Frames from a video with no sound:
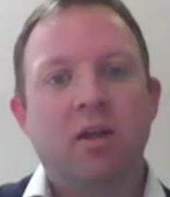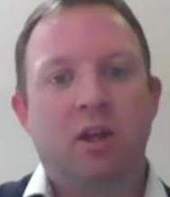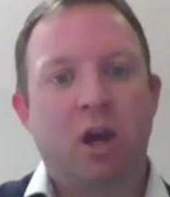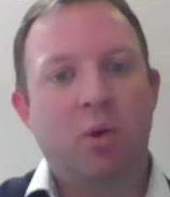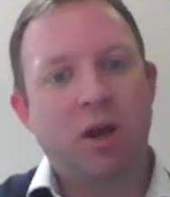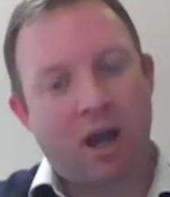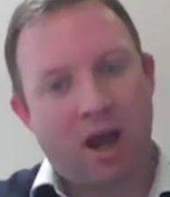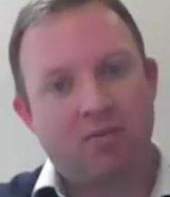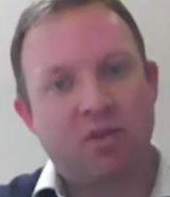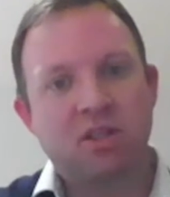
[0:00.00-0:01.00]
And
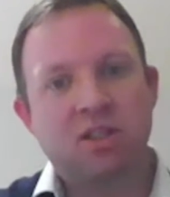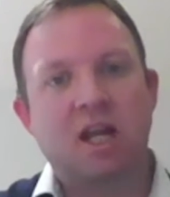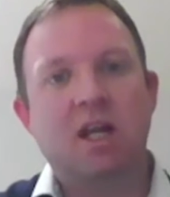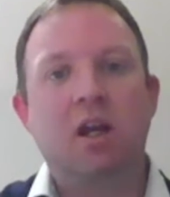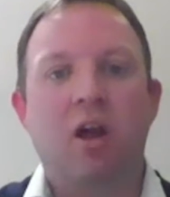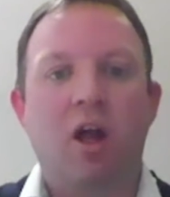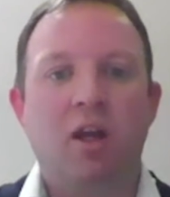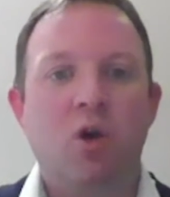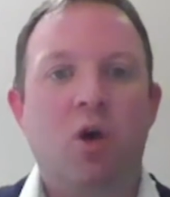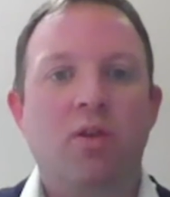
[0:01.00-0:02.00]
have the second
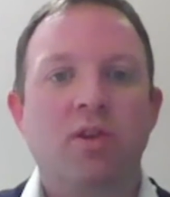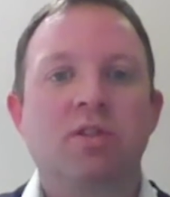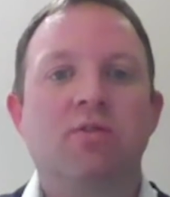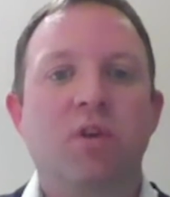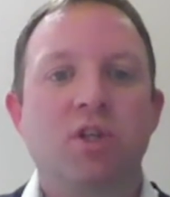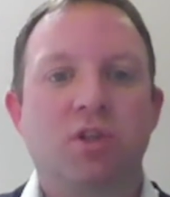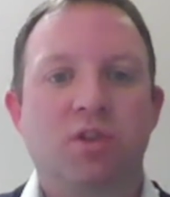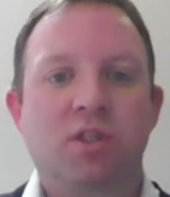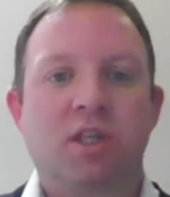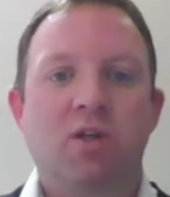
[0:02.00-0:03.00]
line got the
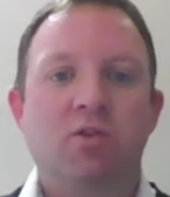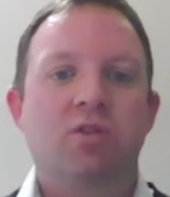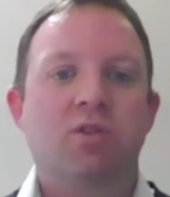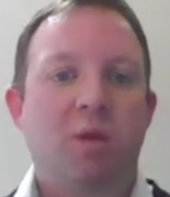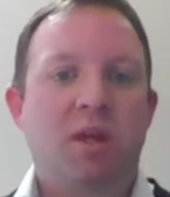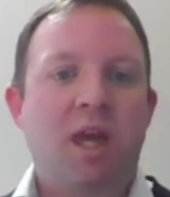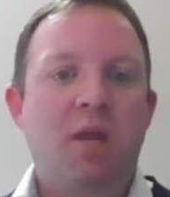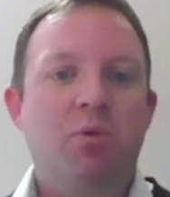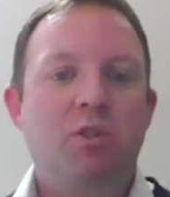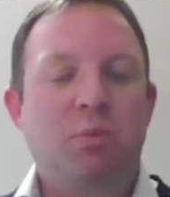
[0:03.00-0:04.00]
sufficient skills to be
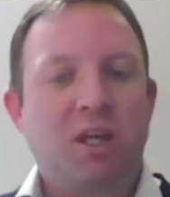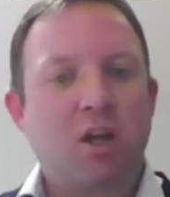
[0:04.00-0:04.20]
able to